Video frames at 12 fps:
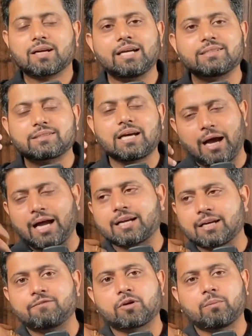Guys, I
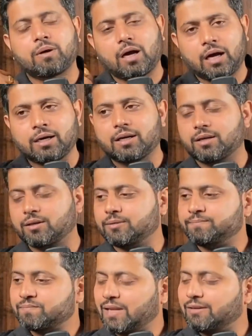come from
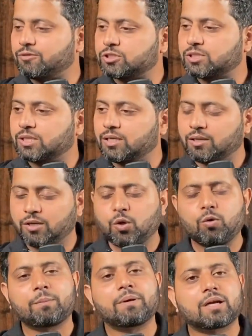a
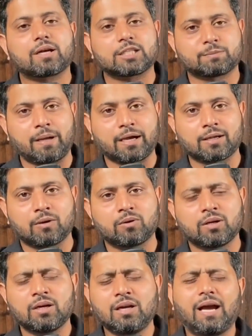lower middle class
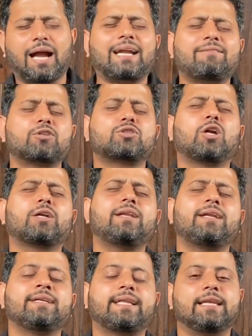background. And I was not
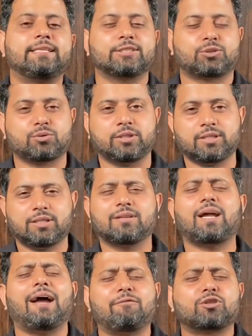an intelligent student.
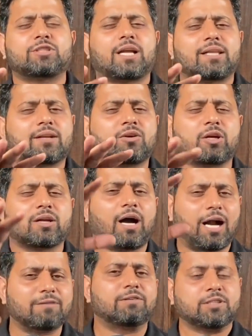I would say rather not a
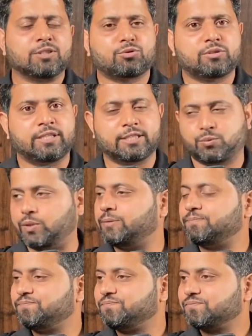hardworking student as well.
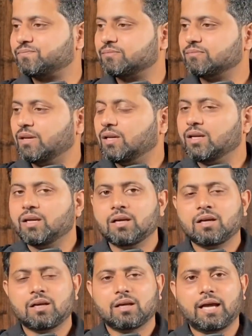
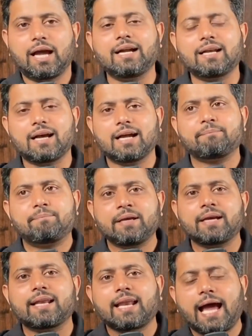And
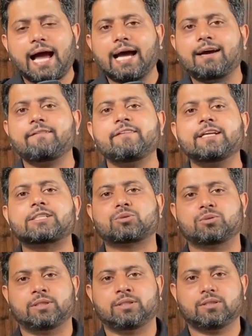being an average
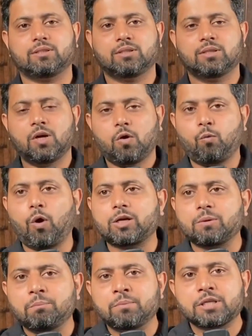student,
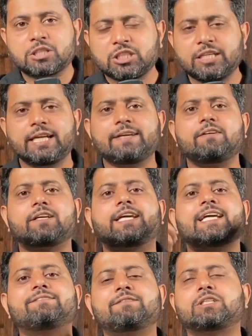what Merchant Navy
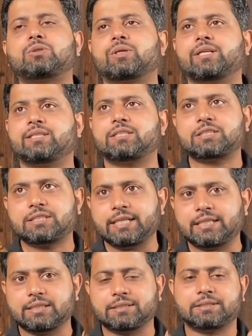gave me today, the
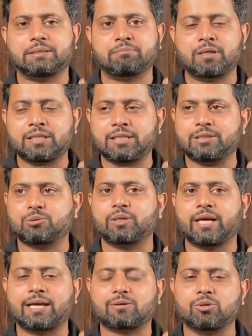status, the money,
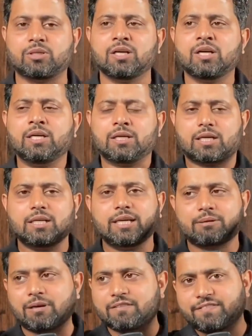today I could
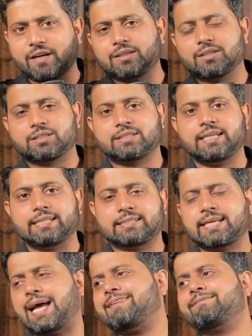clear my father's debts,
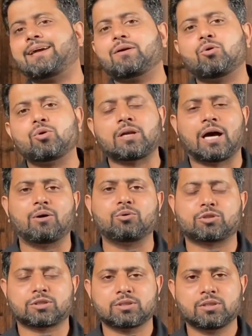have my own
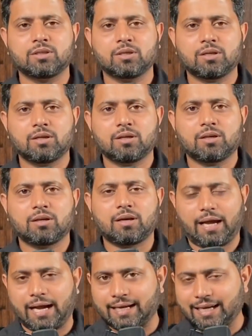house,
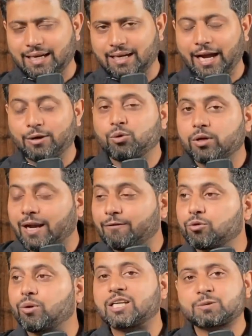and I do not
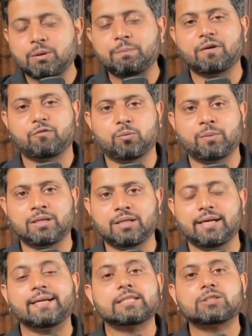have to ask people for money.
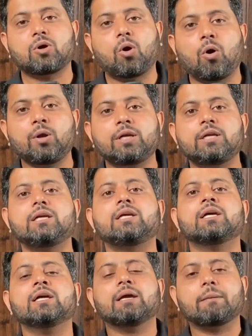It is
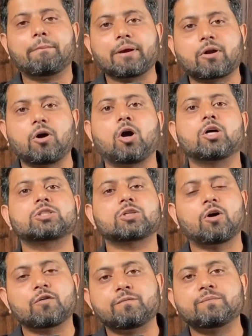only because
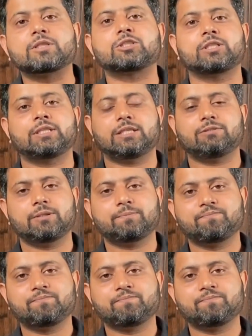of Merchant Navy.